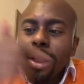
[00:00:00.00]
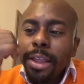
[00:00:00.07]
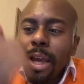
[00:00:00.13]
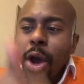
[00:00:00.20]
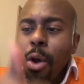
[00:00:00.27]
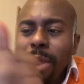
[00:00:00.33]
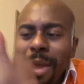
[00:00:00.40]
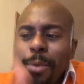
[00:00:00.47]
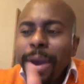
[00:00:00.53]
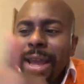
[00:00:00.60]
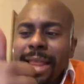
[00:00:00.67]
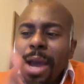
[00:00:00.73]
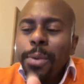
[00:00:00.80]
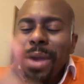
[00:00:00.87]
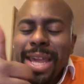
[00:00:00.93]
The only
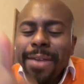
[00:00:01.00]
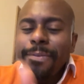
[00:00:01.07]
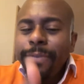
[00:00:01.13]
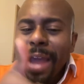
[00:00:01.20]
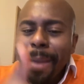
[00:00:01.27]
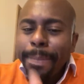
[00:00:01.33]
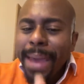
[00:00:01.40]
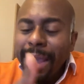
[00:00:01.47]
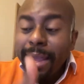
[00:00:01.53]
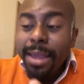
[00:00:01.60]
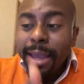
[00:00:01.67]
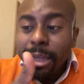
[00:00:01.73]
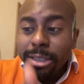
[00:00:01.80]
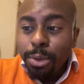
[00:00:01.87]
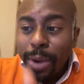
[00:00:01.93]
way that we can fight back
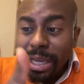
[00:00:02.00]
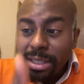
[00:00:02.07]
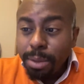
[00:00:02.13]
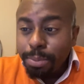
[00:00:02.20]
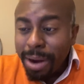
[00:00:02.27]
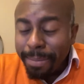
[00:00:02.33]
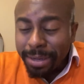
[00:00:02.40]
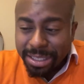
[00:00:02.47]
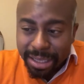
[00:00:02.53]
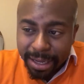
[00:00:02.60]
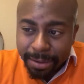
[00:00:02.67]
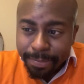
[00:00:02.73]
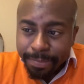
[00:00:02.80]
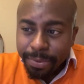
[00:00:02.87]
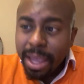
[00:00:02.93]
against white
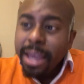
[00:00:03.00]
supremacy,